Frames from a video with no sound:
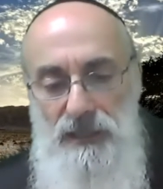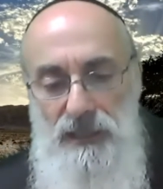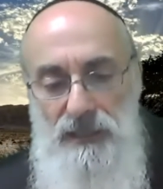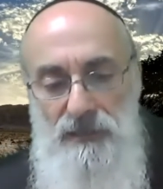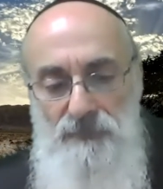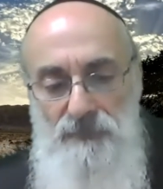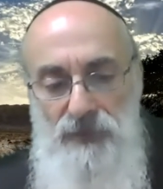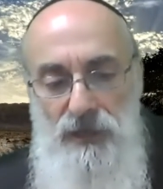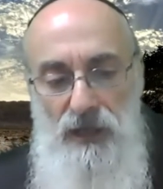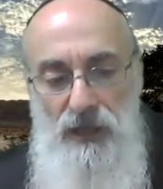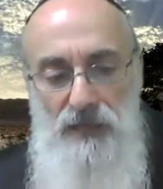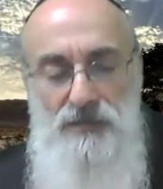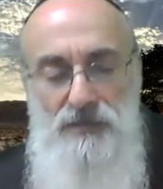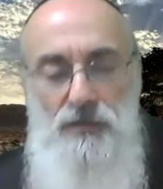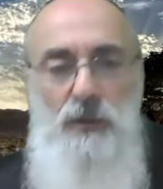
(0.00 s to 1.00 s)
N A.
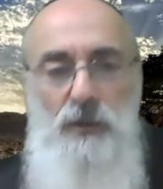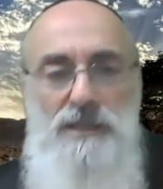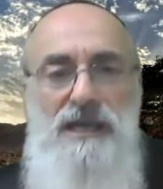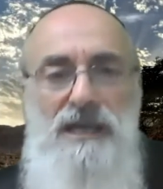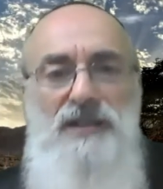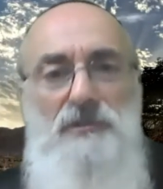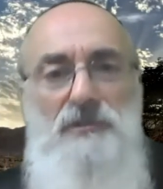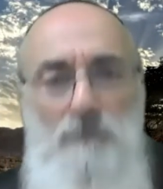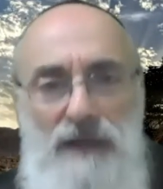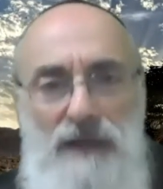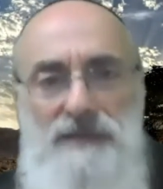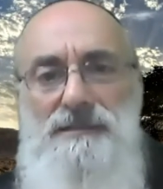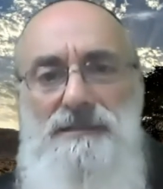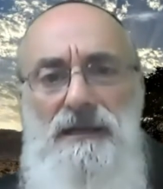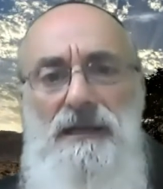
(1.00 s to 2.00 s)
And so we say, Shema
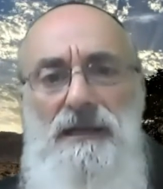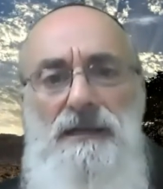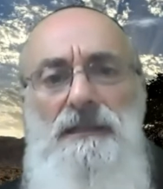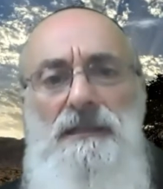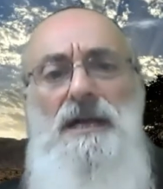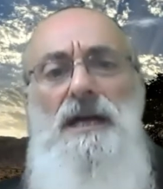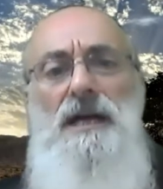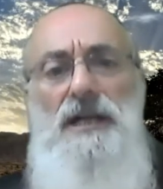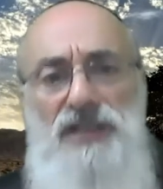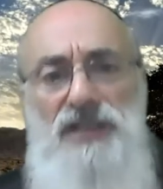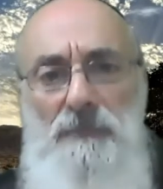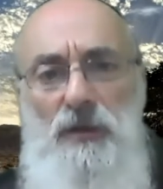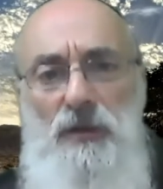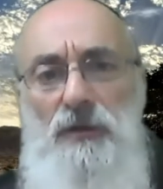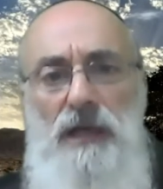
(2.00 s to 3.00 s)
Yisrael,
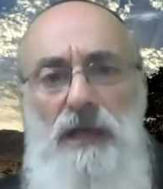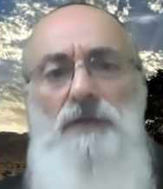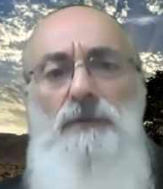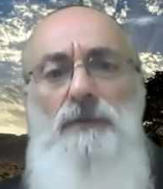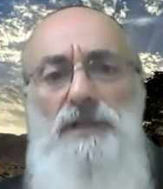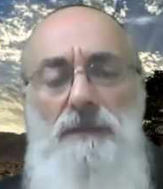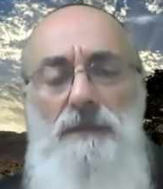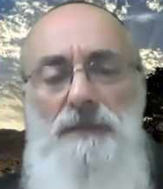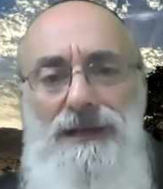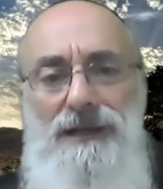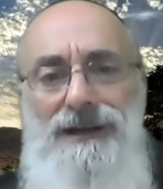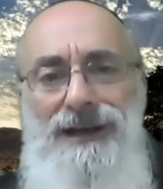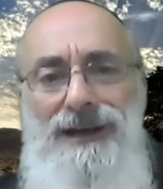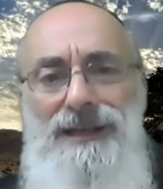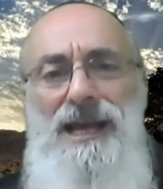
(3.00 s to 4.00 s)
Hashem Elokeinu, Hashem
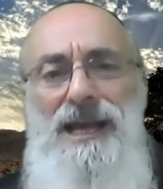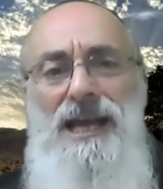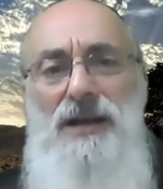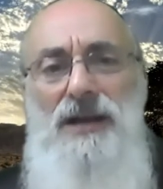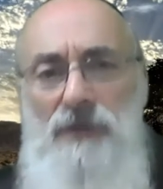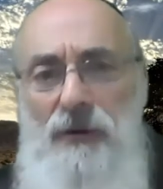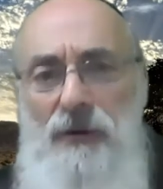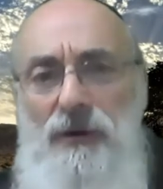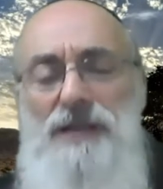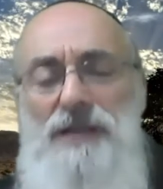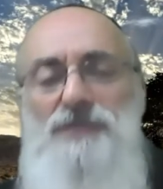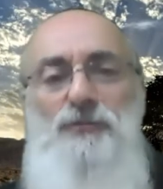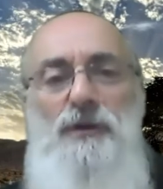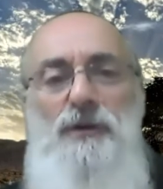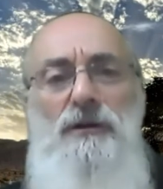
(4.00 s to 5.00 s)
Echad, Hero
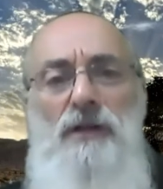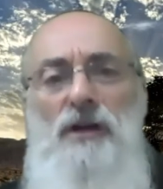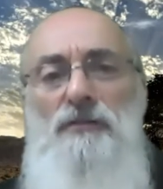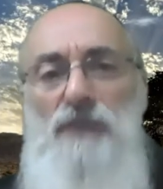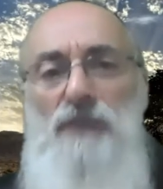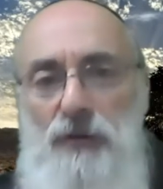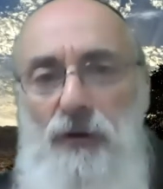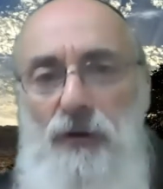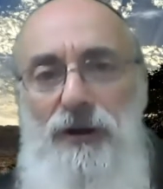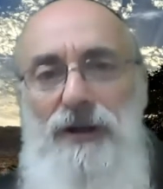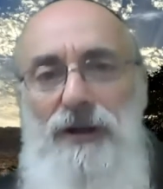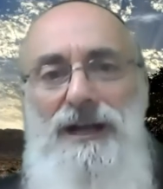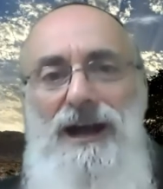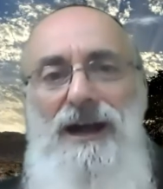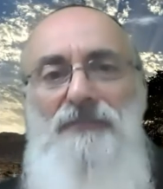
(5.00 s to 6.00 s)
Israel, the Lord
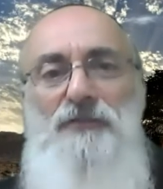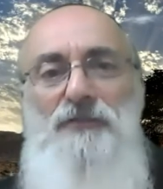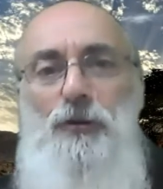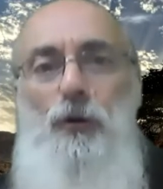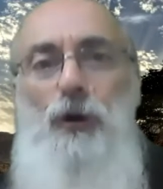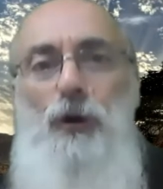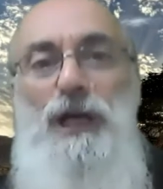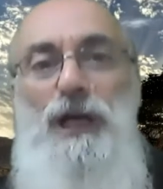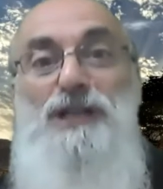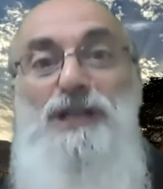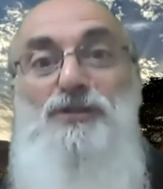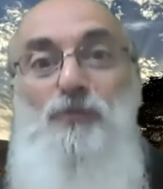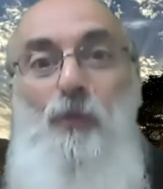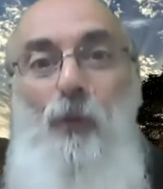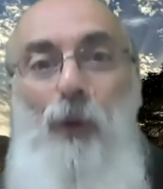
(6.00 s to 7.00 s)
our God, the Lord
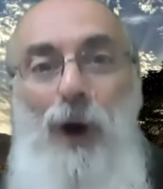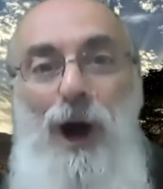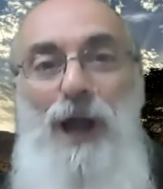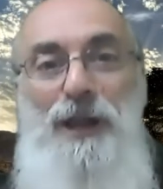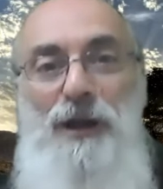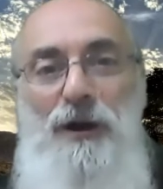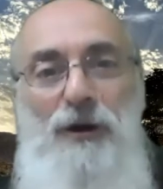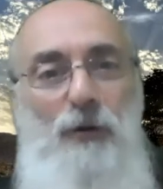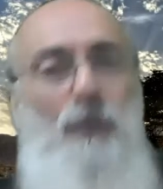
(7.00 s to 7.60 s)
is one.